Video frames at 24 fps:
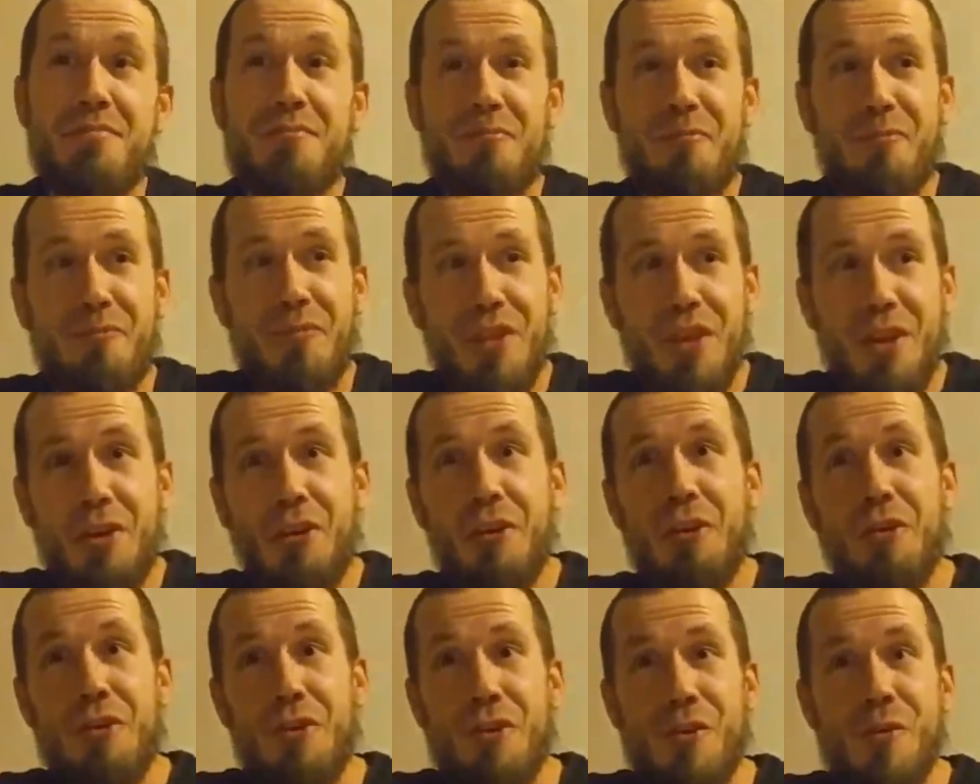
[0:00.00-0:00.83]
that are
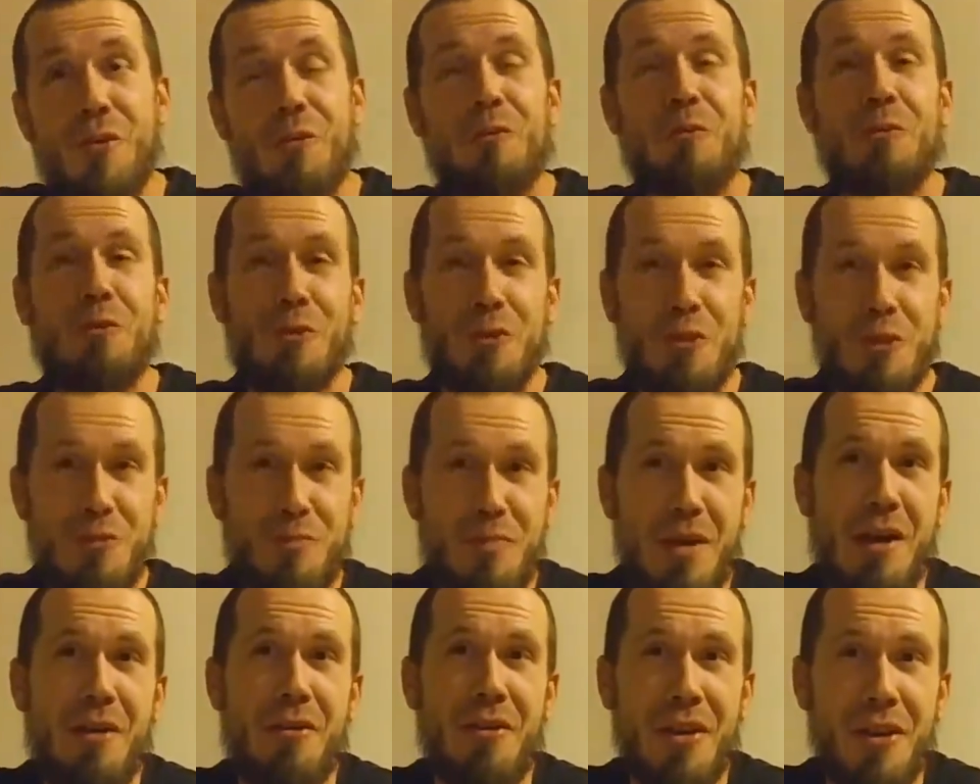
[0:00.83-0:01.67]
known for
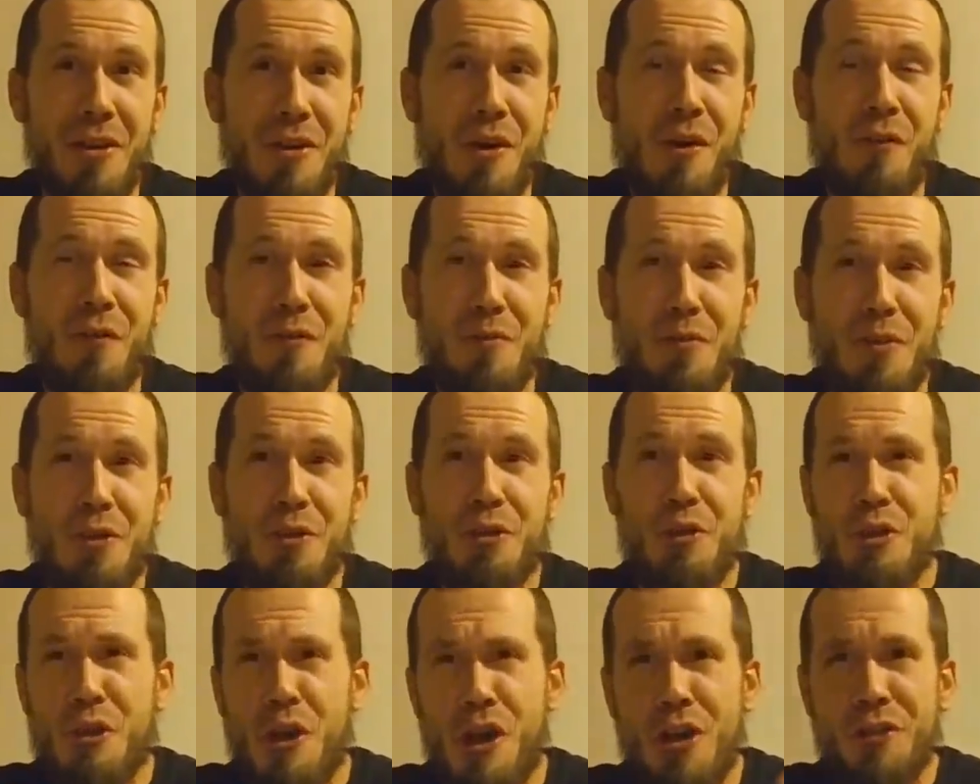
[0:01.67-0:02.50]
spouting off a bunch of
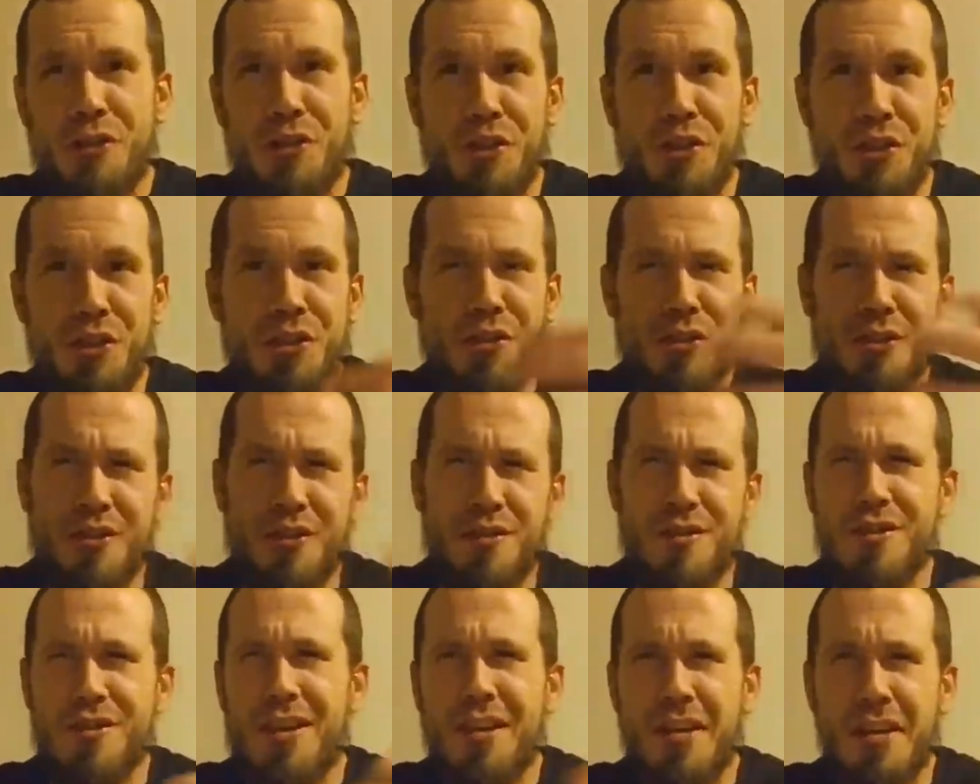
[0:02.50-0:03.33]
nonsense
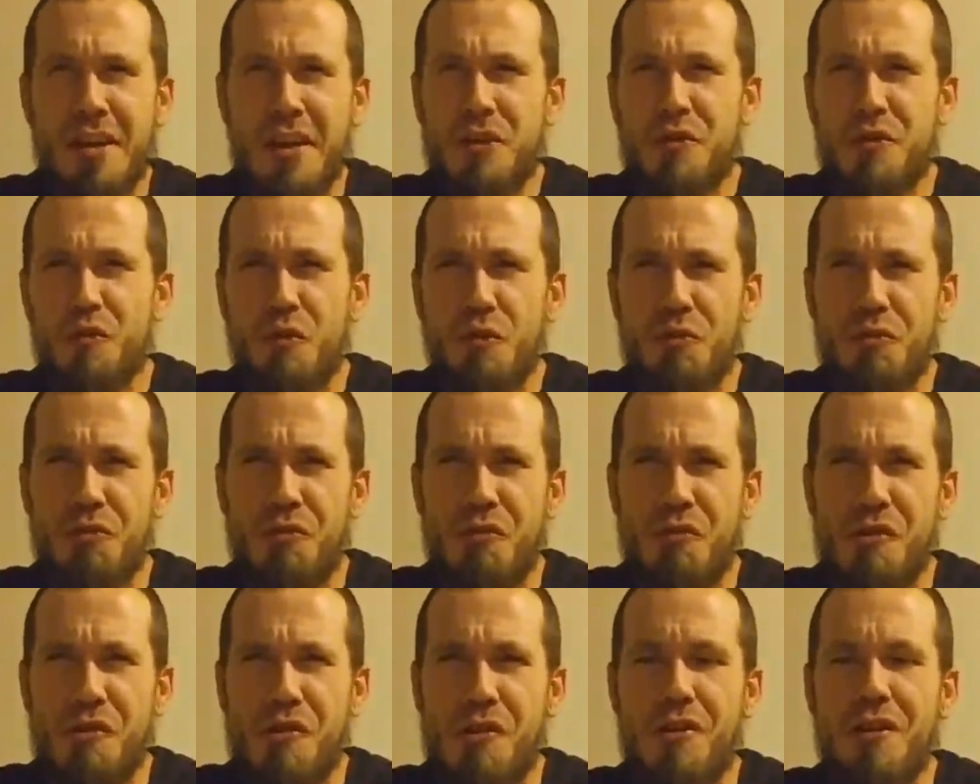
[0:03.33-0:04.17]
that's not actual
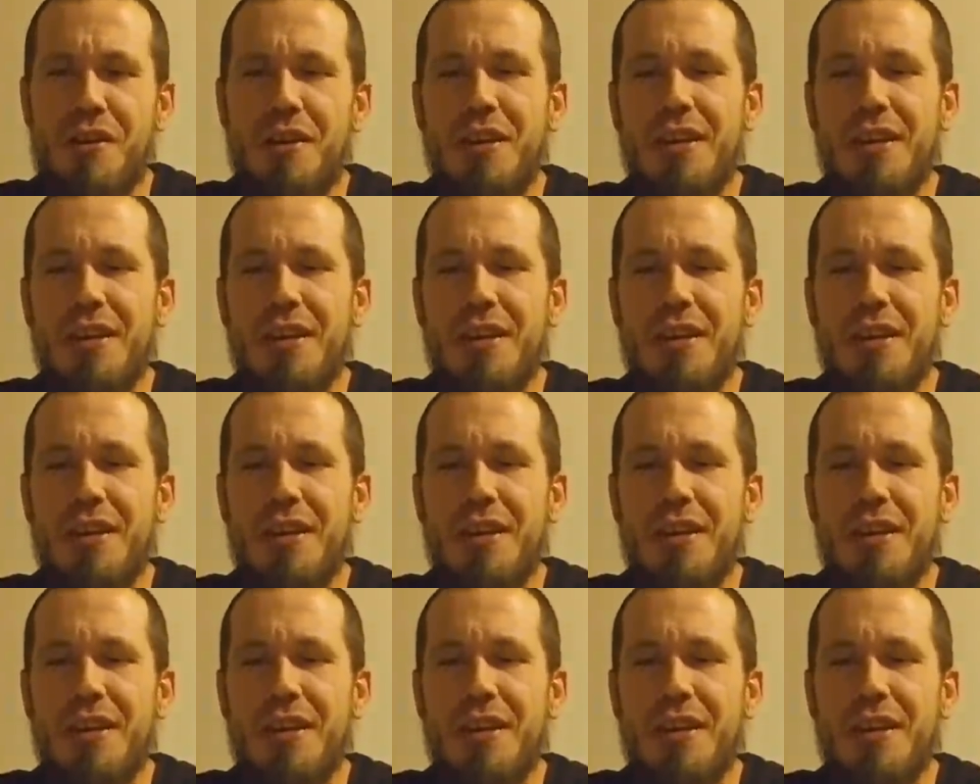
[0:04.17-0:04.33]
law.